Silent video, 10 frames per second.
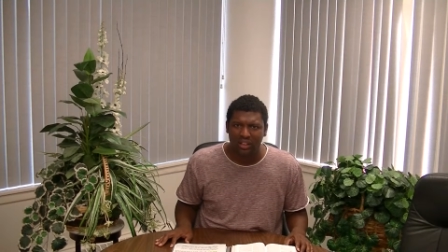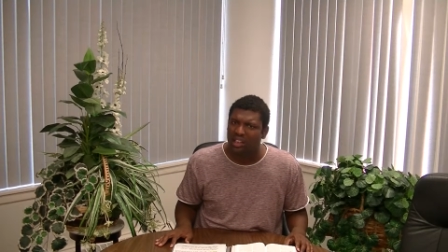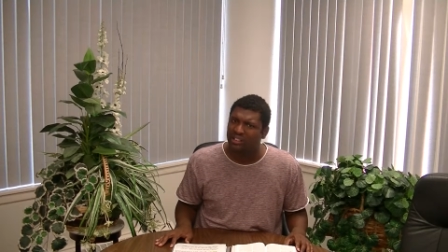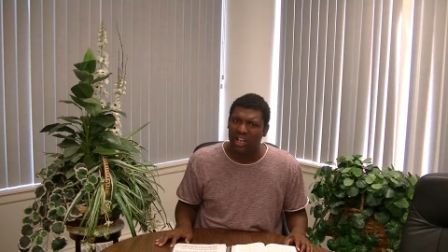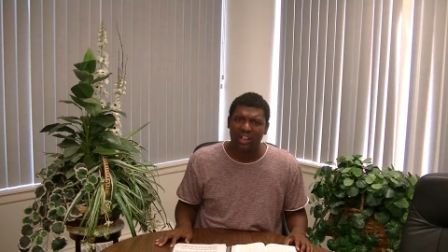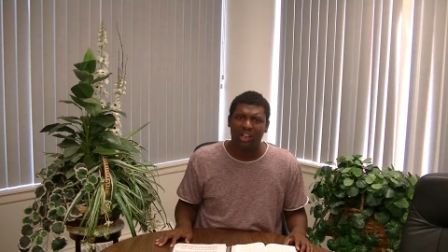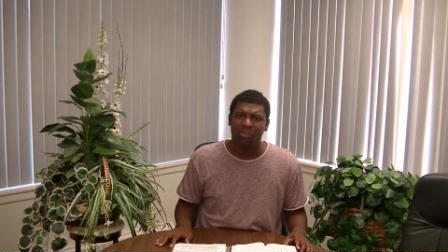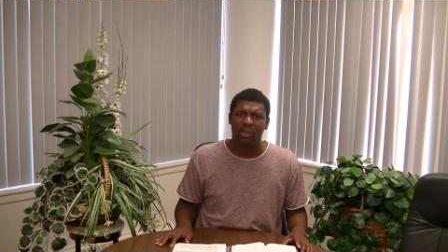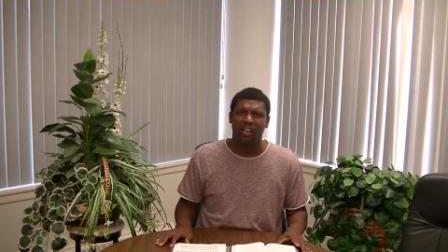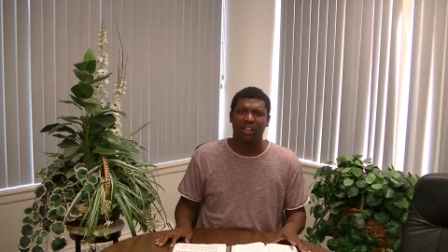that's not
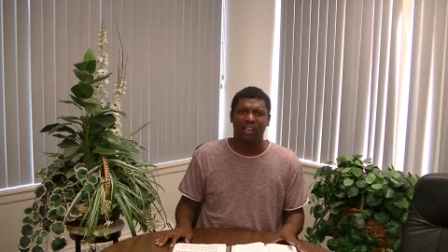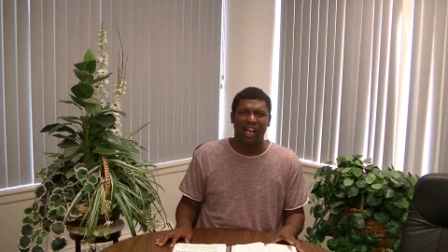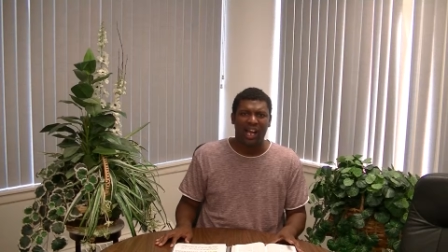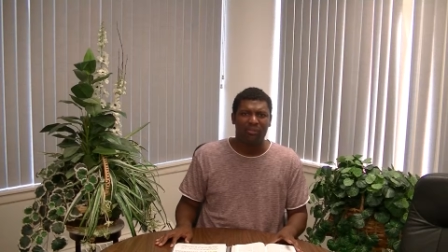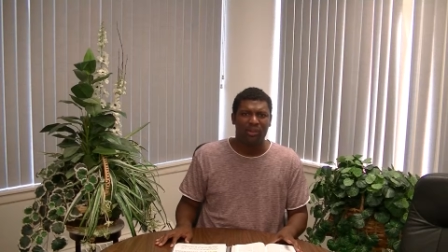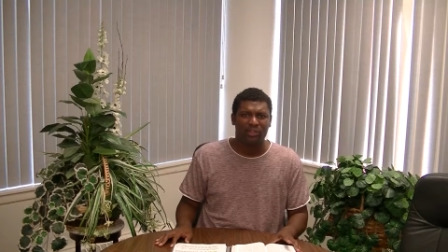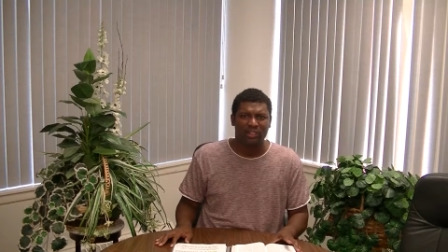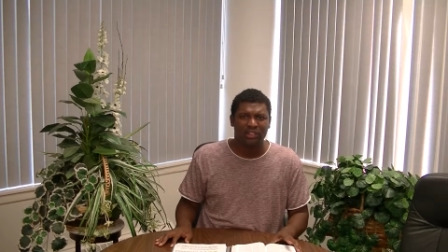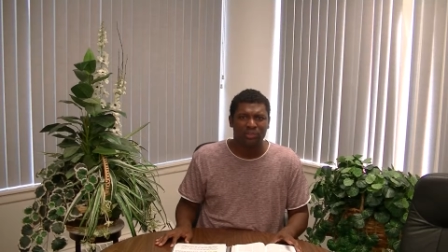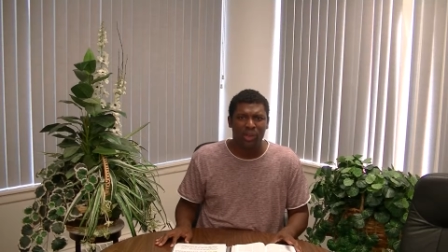going to be in alignment
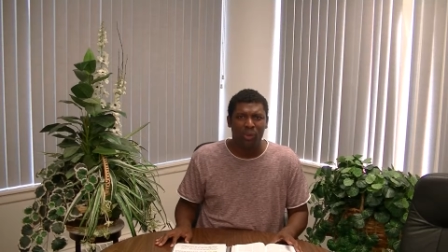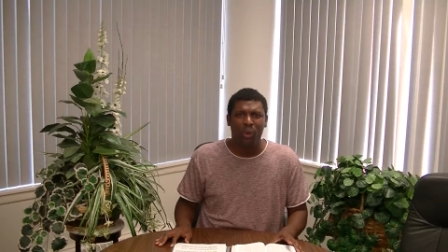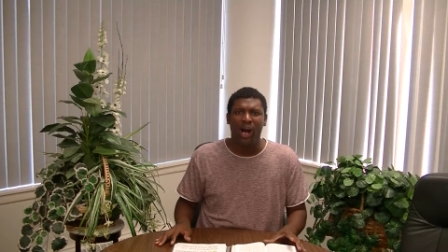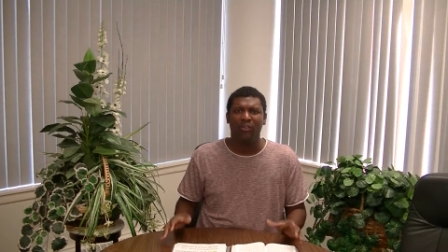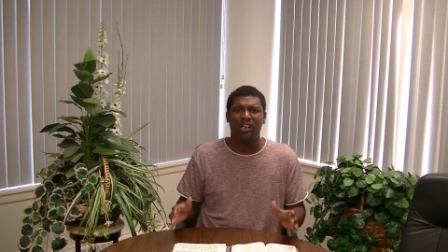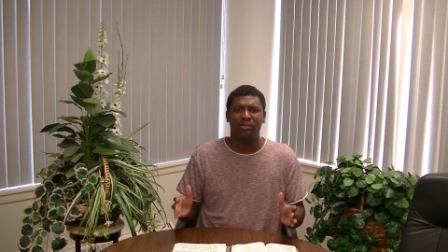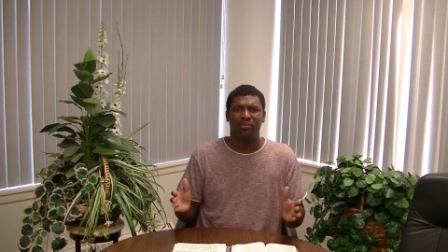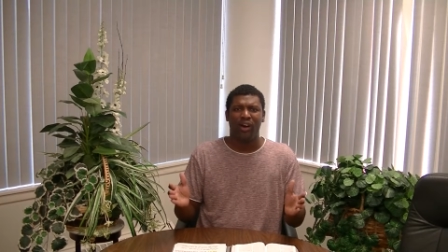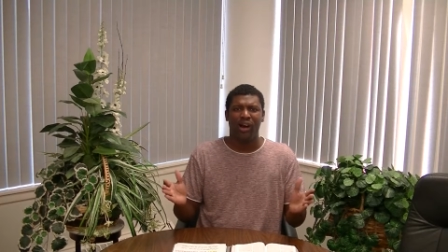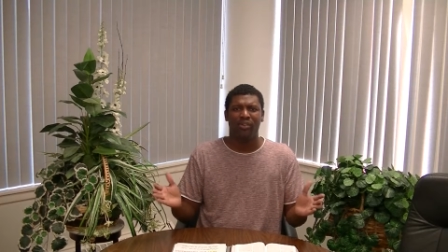with His will. Why would He?
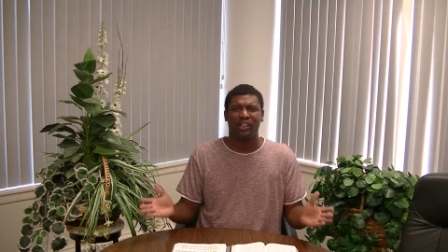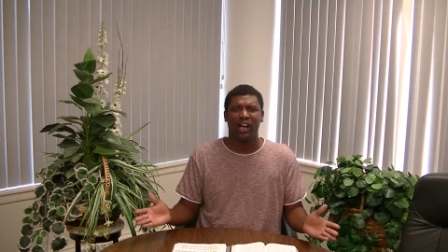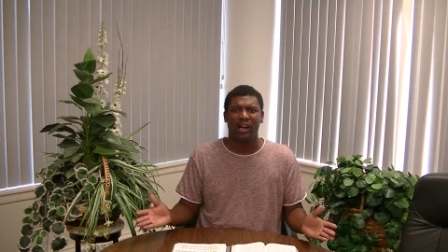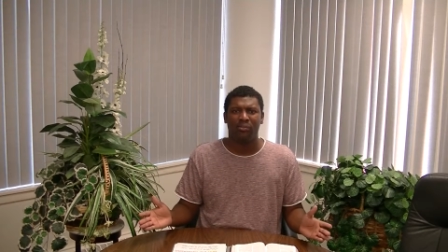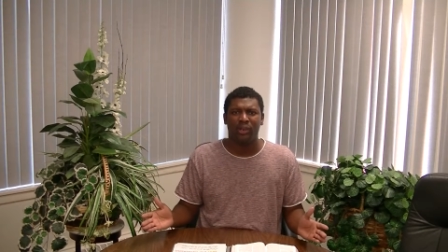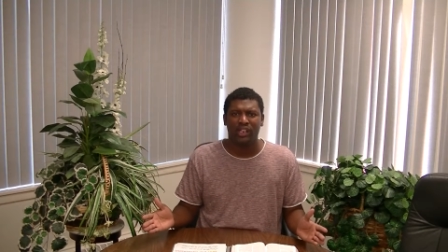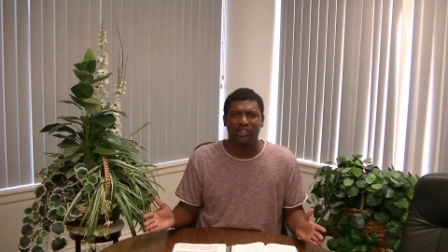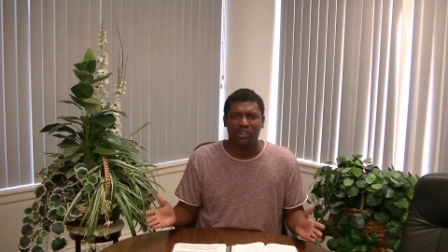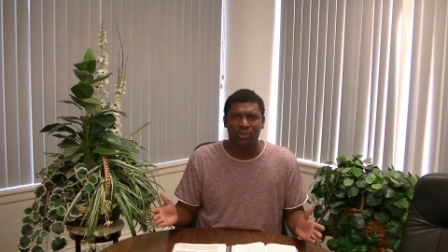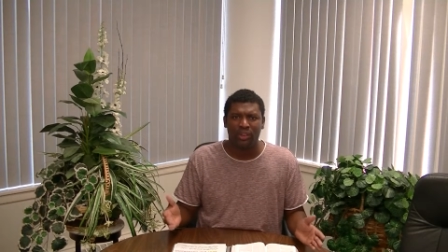Why would God
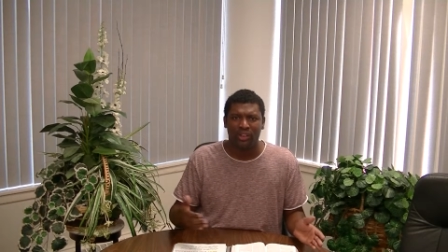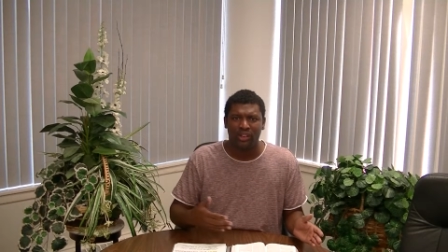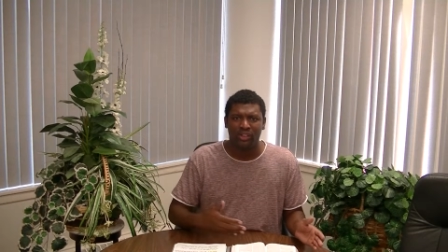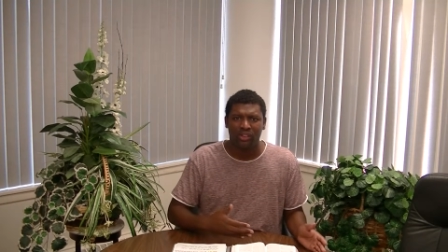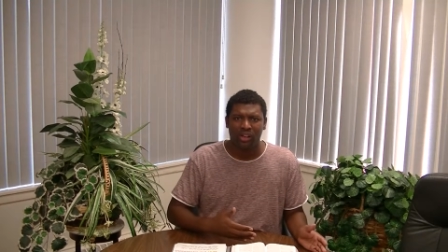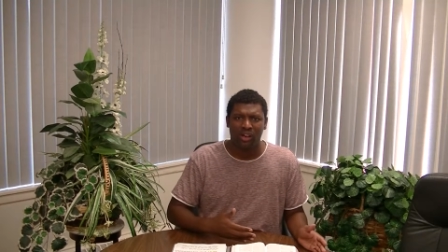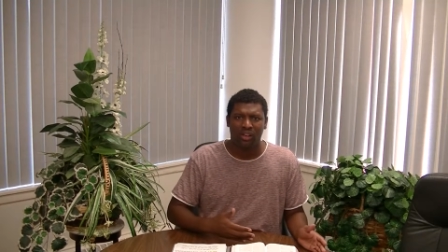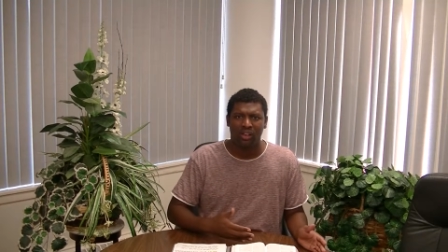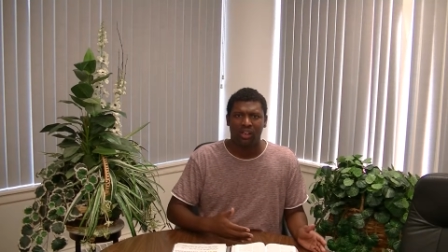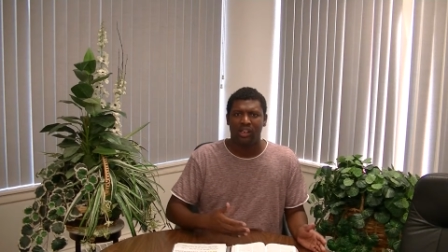bless you with a new
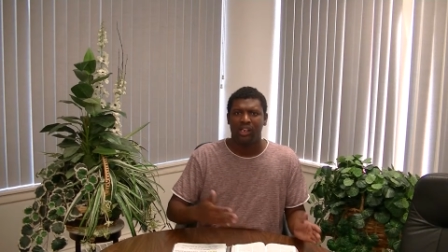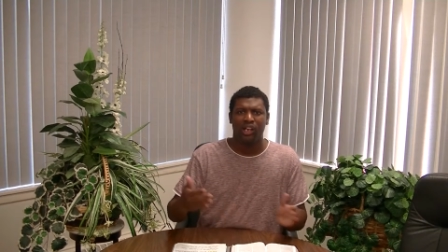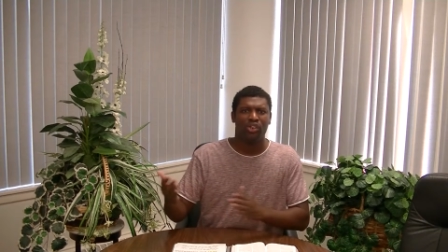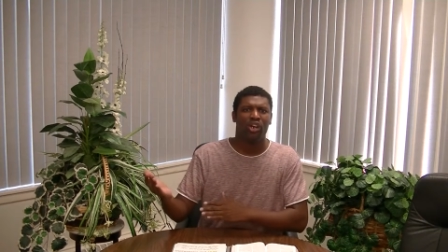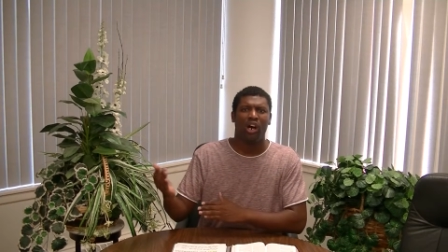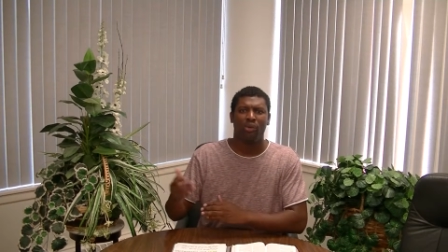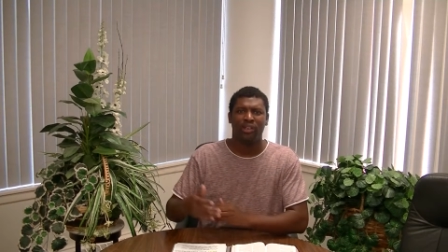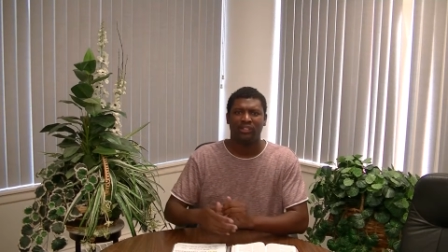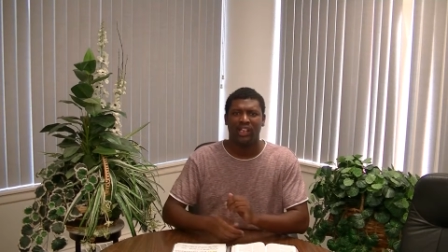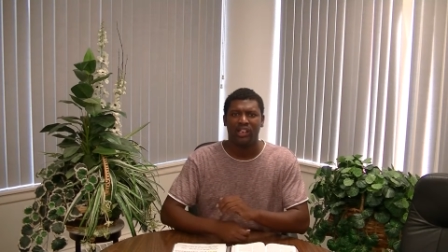car and you're
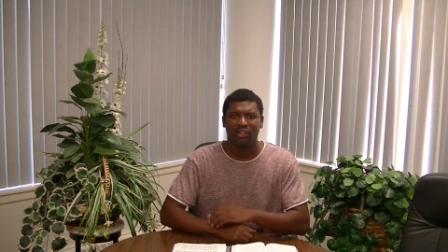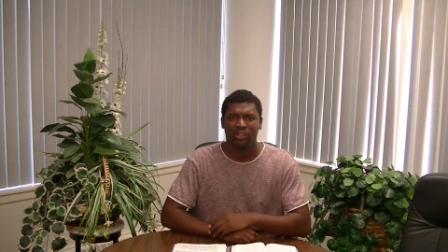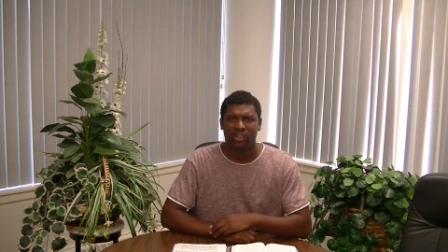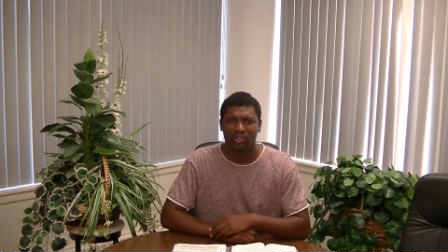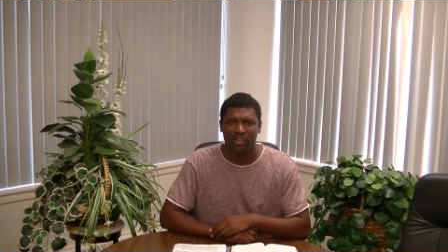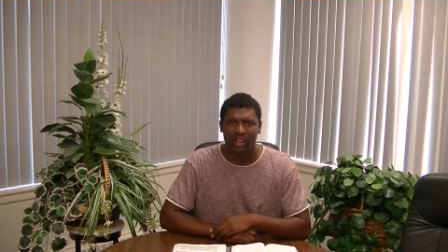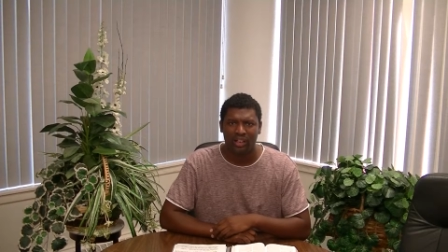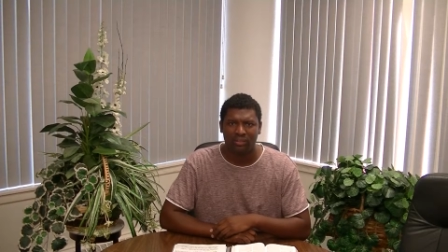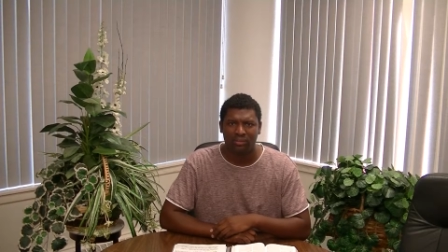always late on your rent?